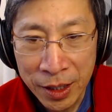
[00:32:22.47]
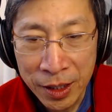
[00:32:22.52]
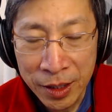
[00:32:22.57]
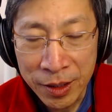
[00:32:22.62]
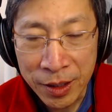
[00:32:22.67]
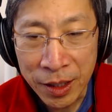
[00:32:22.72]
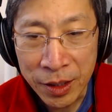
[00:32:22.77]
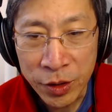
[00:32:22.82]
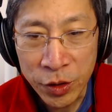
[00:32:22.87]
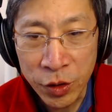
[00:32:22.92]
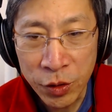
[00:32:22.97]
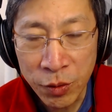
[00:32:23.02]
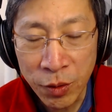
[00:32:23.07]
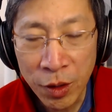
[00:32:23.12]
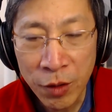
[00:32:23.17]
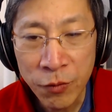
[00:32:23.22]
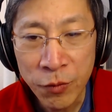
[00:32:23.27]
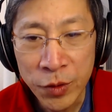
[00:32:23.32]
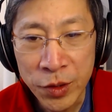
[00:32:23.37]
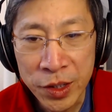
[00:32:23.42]
then you
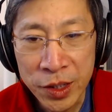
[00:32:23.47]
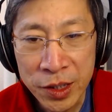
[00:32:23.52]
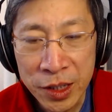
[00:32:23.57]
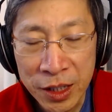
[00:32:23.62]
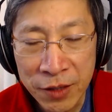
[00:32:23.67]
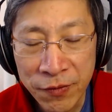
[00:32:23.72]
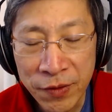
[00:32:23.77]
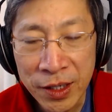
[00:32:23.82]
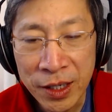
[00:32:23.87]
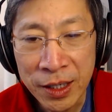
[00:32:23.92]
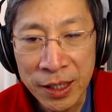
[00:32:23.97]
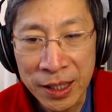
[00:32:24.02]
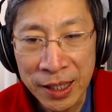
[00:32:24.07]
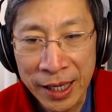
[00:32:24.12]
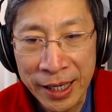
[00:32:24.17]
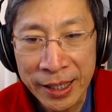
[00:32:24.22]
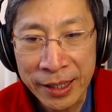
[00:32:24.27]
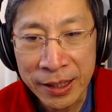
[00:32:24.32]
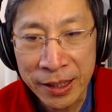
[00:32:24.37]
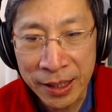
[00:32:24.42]
are receiving
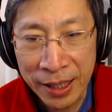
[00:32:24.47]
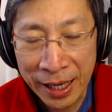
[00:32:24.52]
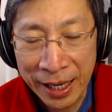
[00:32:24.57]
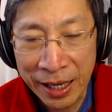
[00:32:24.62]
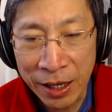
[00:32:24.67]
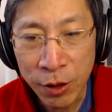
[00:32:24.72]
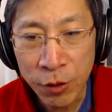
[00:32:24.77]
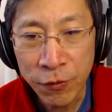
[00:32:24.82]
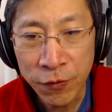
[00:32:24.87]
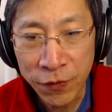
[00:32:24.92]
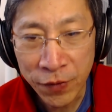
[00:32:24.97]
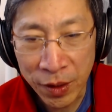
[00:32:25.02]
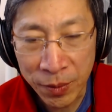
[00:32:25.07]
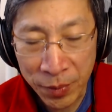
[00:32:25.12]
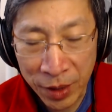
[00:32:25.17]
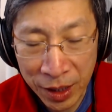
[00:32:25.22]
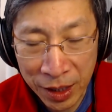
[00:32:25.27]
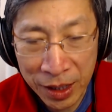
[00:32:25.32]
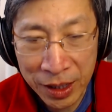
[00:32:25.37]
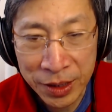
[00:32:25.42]
light now from
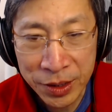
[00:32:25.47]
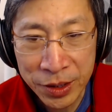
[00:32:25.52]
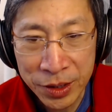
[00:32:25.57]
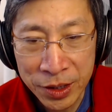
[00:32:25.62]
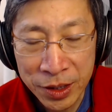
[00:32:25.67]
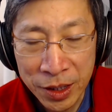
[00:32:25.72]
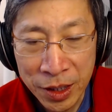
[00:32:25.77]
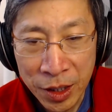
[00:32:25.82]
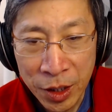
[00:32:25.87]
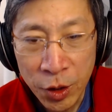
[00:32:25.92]
us,